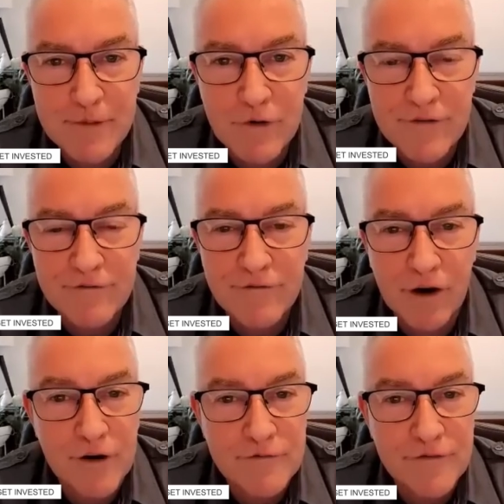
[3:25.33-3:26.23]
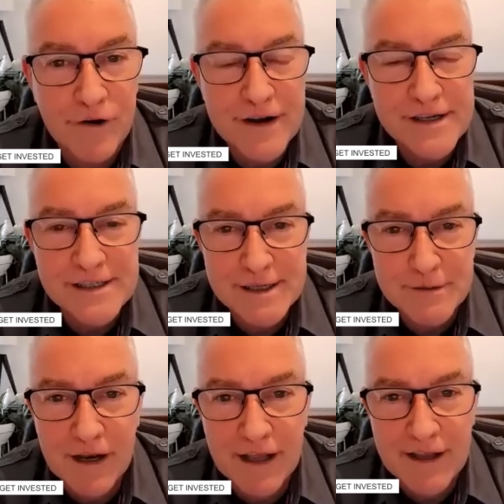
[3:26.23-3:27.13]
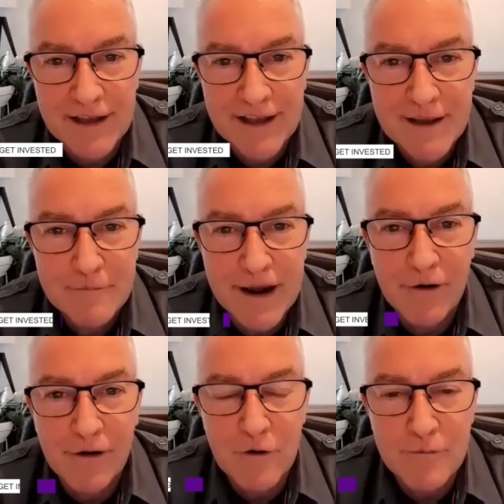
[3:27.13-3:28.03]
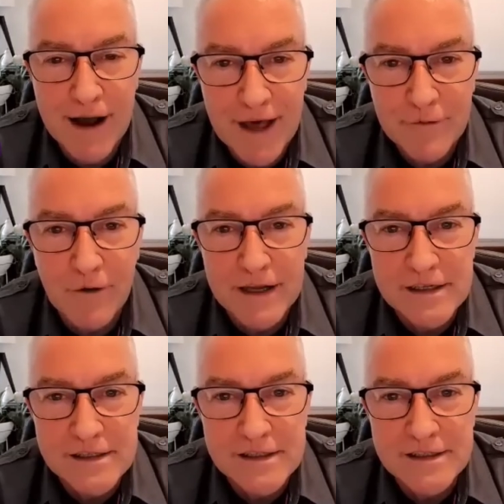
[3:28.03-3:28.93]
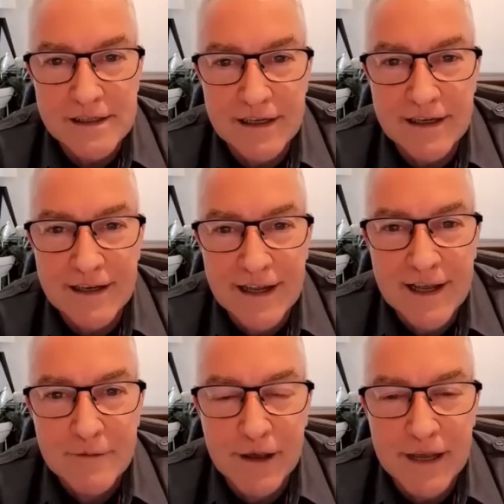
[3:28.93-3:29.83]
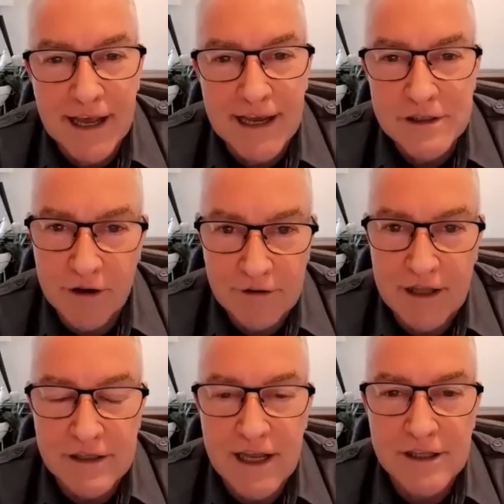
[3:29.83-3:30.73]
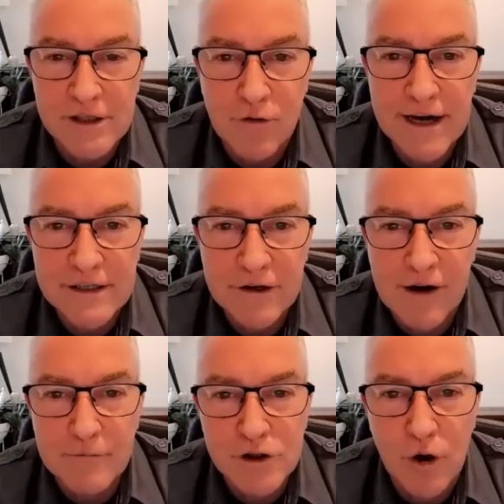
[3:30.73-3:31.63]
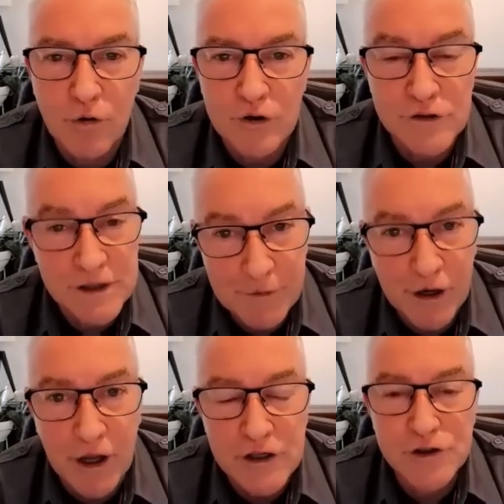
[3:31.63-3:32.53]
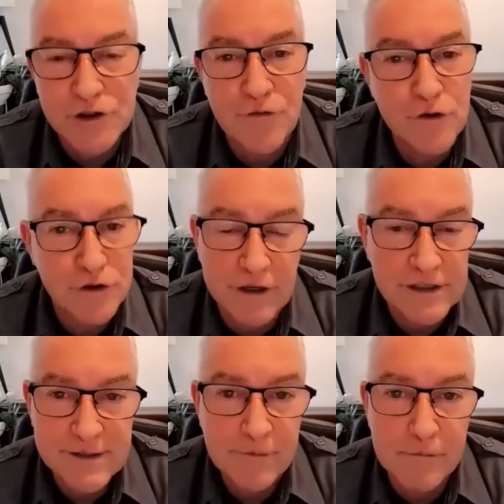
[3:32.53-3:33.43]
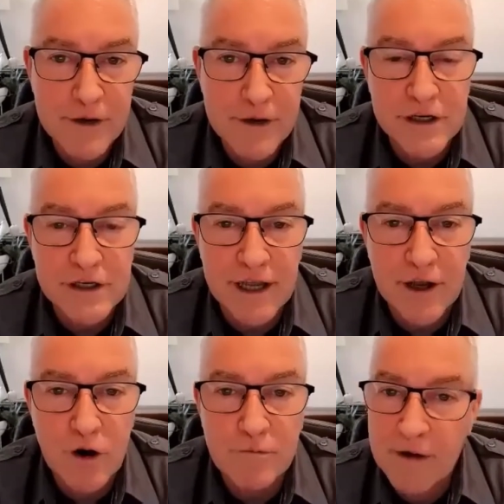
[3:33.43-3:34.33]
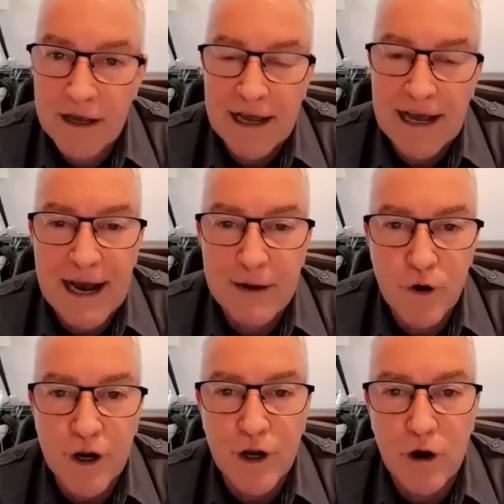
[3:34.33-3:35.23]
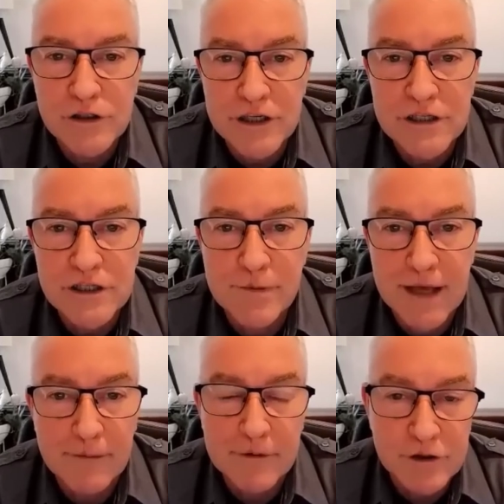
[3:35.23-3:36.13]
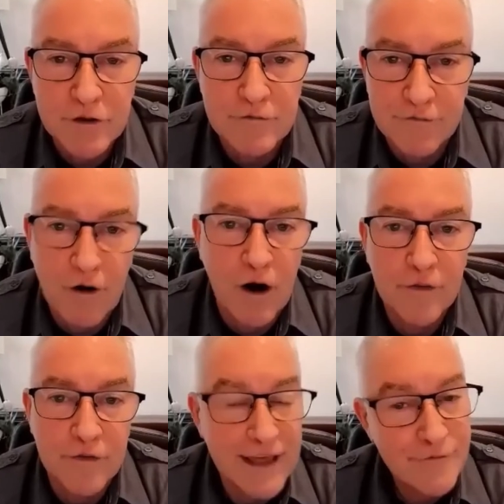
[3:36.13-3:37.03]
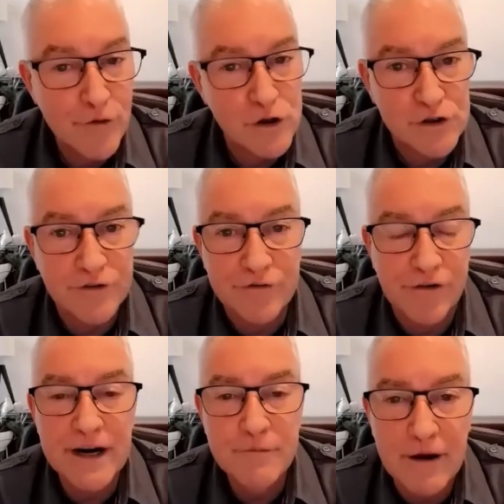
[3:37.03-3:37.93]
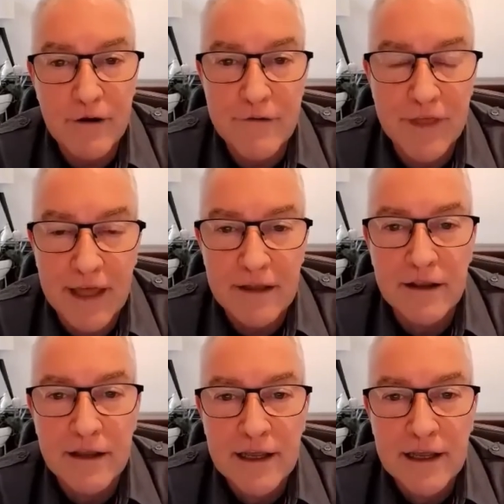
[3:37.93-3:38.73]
but we've followed very similar parallel pathways, PK. So it's great to rub shoulders with someone like yourself who's on a similar mission to help hardworking Aussies to be able to find their version of freedom, however they